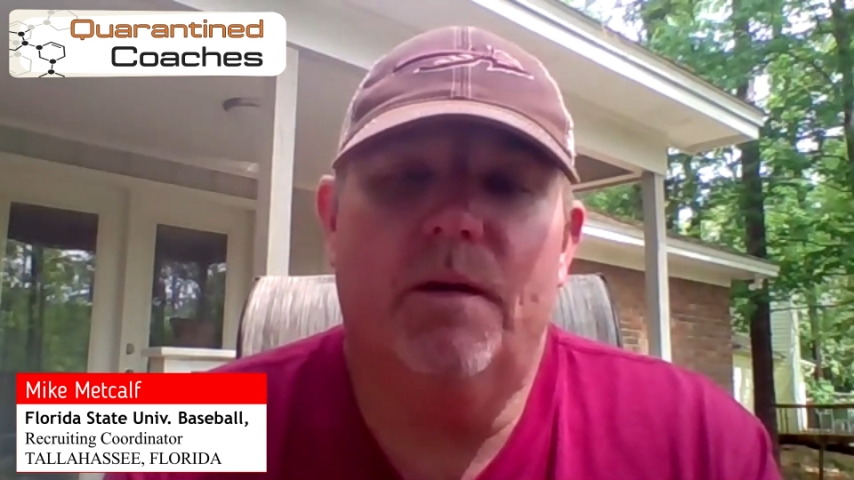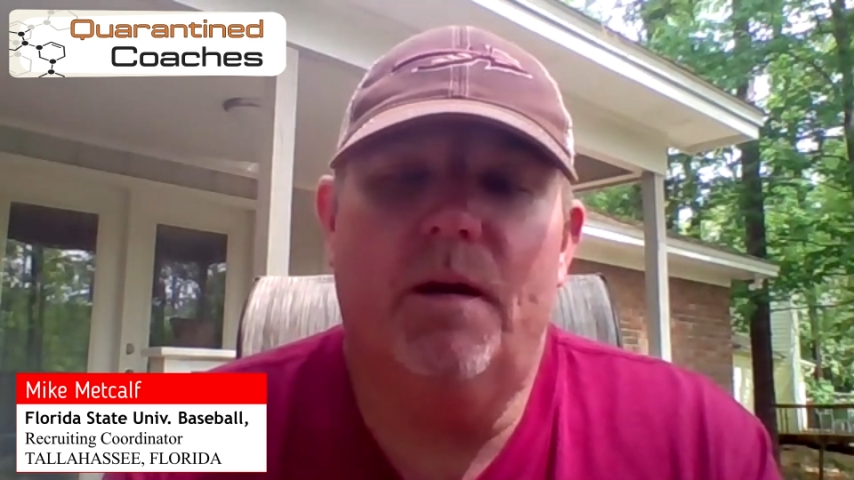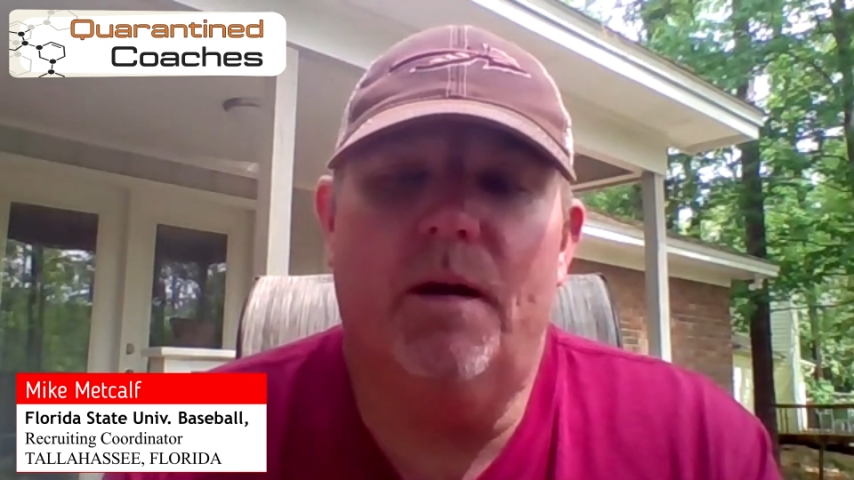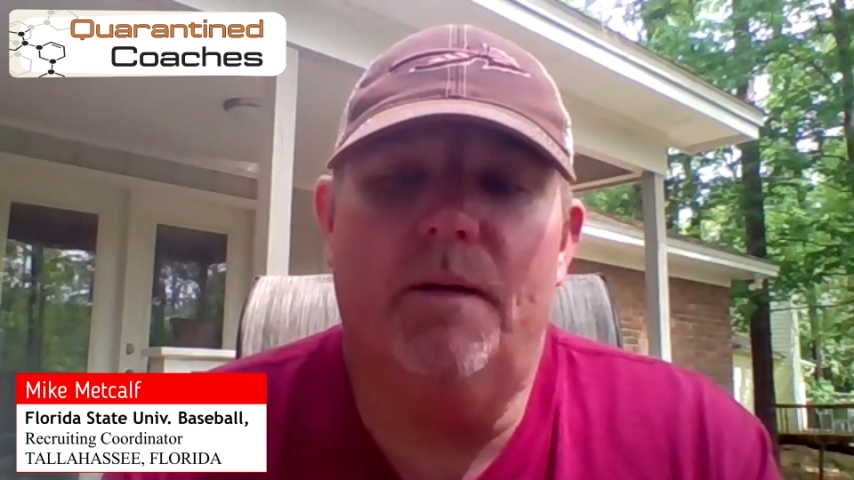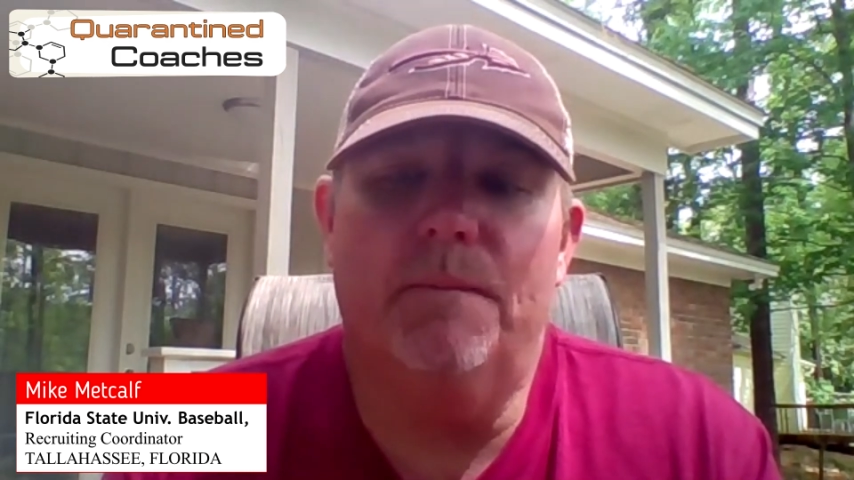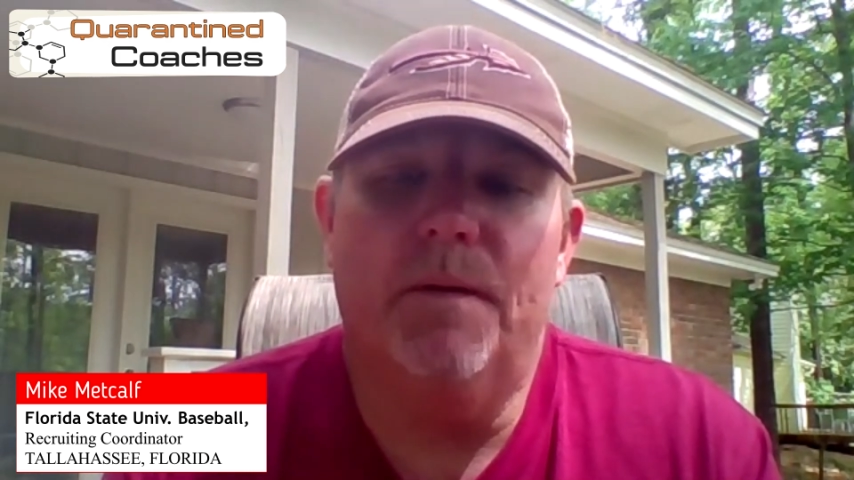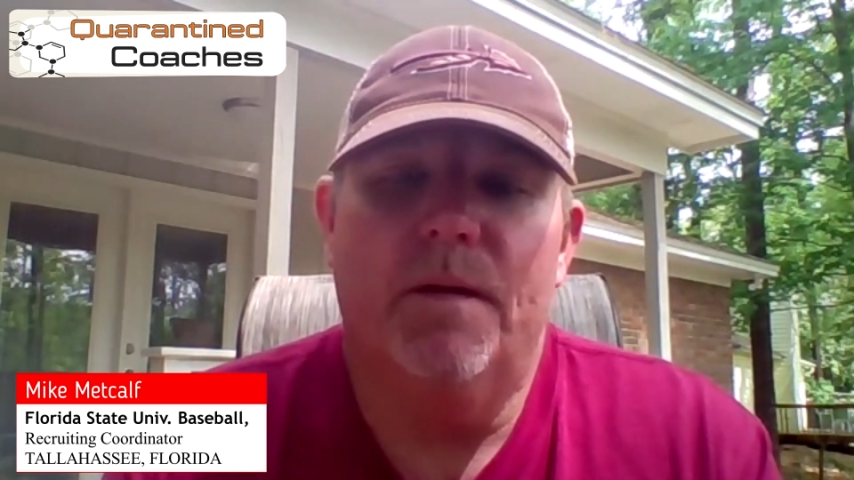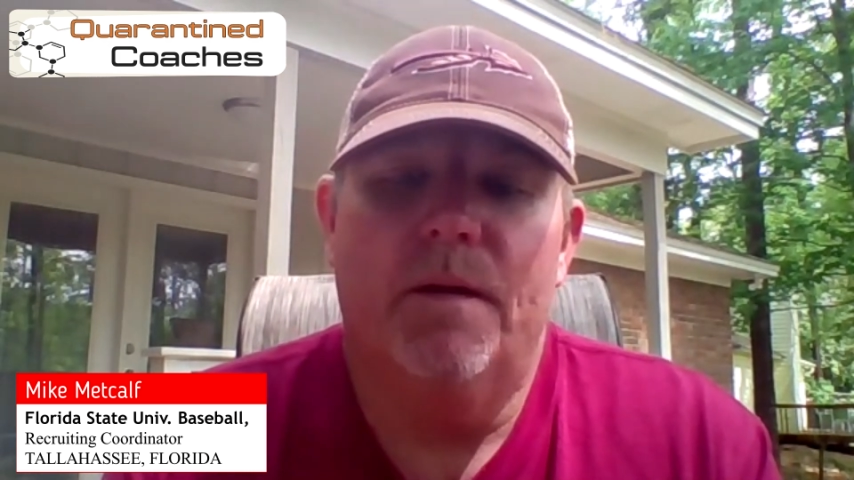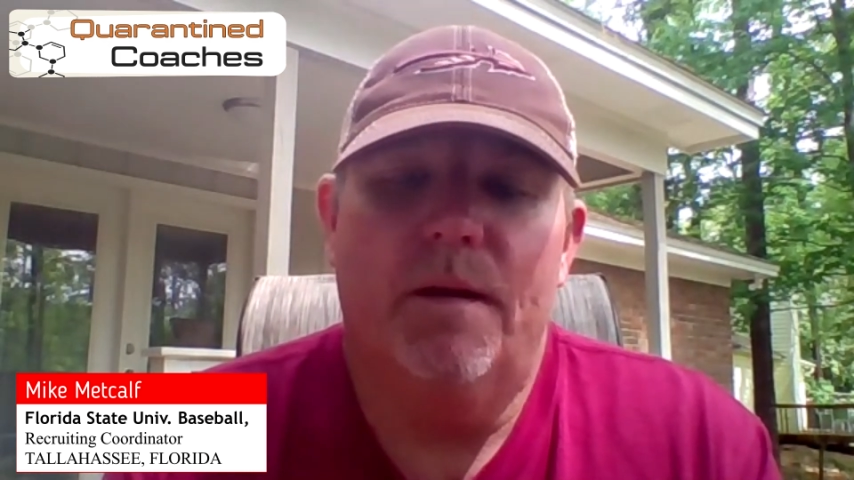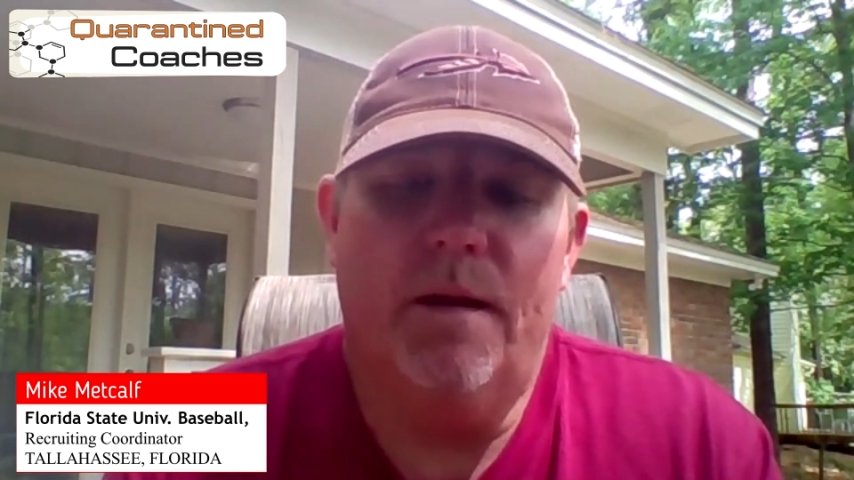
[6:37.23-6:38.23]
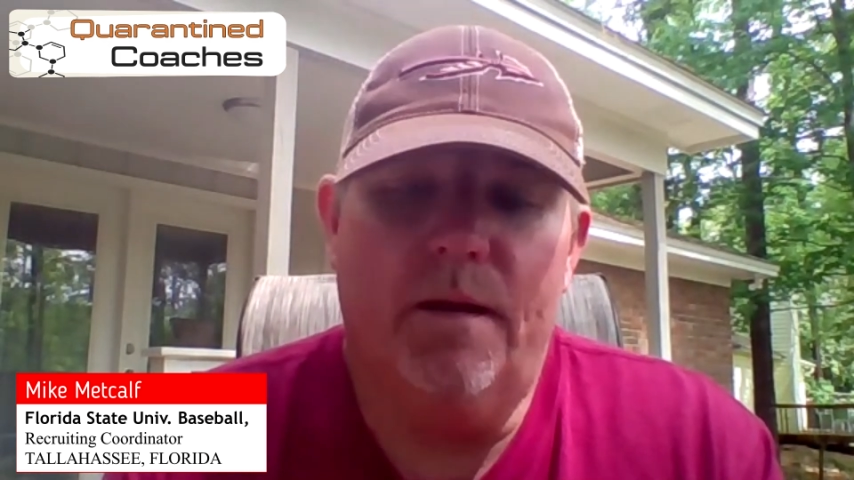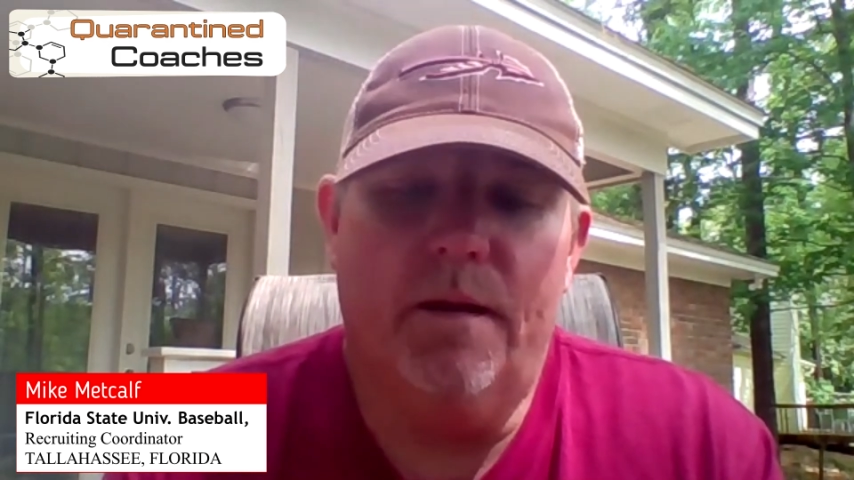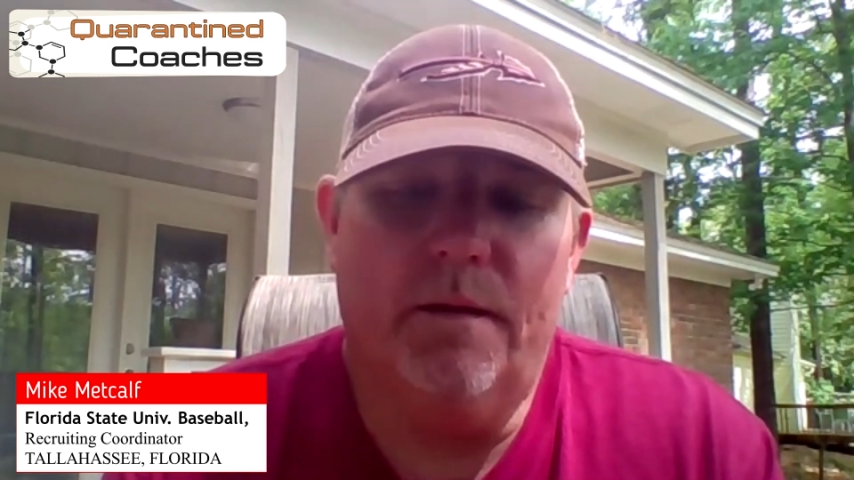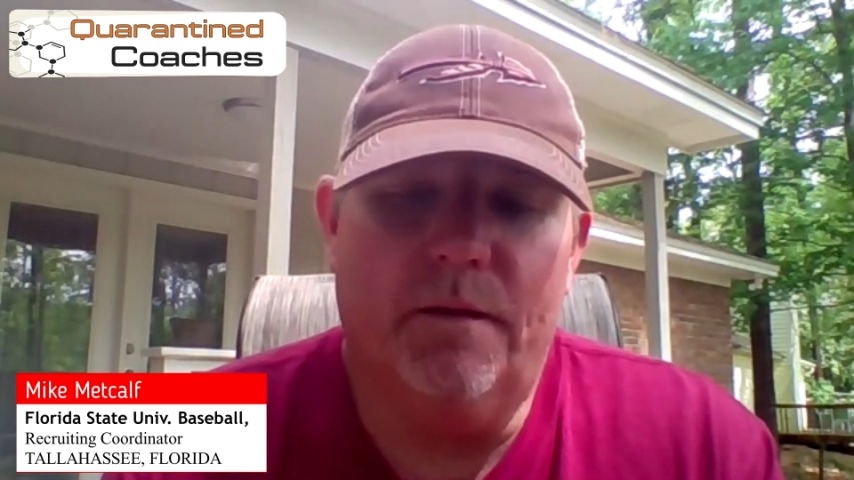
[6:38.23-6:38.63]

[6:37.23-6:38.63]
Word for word: Um, and